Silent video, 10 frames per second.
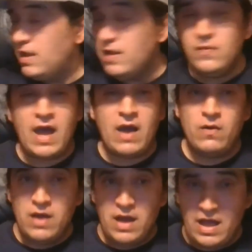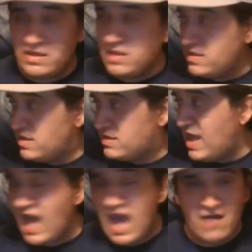Now, since I
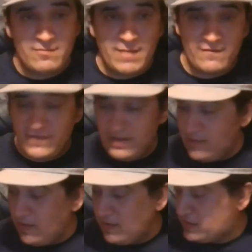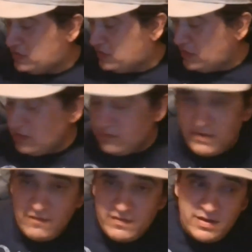have my female, she is
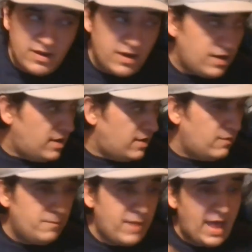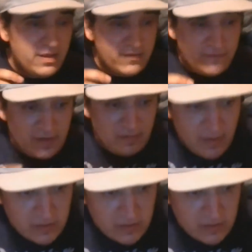very balanced female.